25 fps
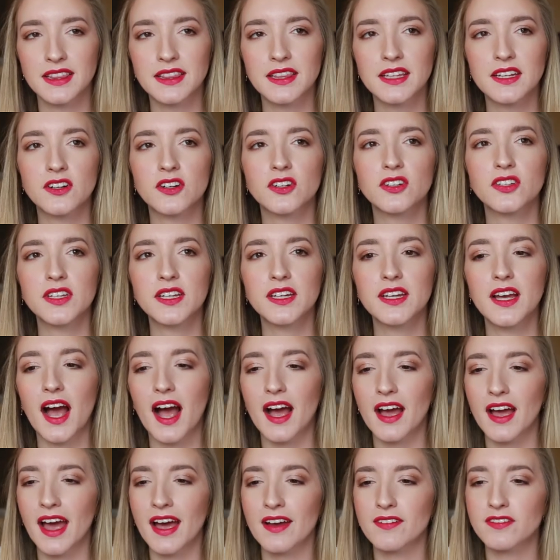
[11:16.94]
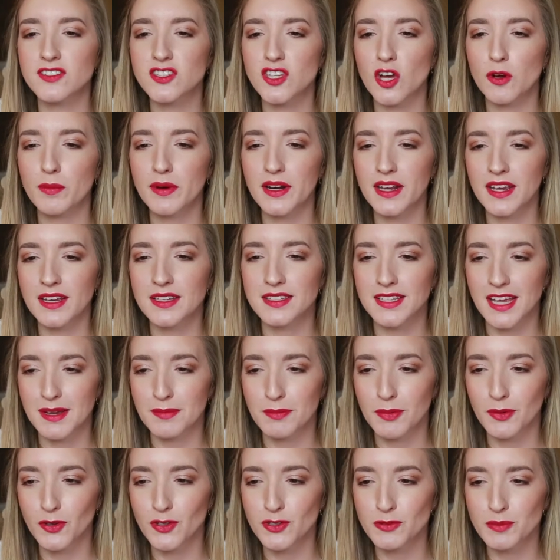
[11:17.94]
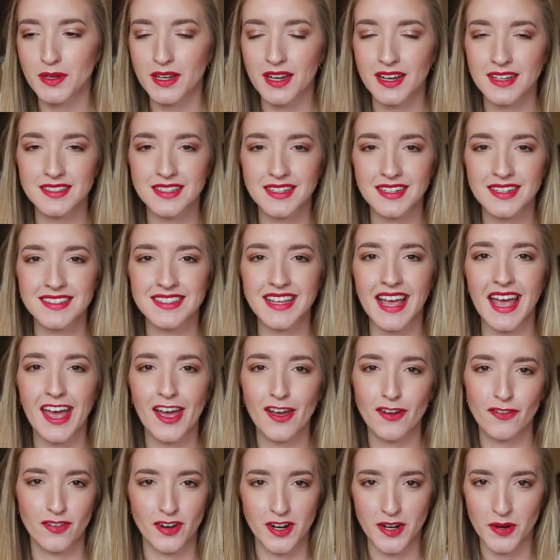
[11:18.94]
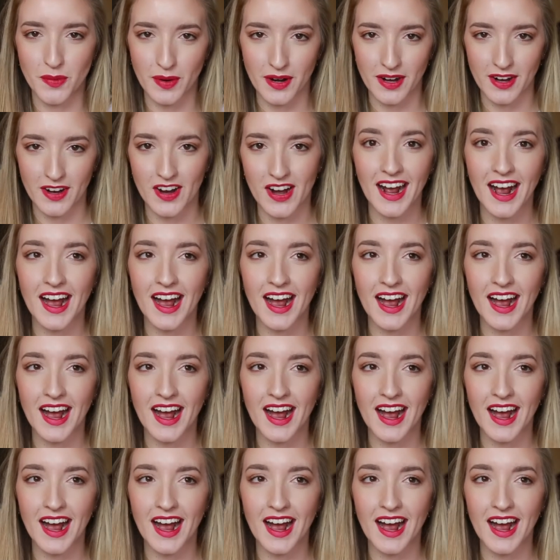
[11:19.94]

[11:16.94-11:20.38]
literally I have so many examples because it is everywhere.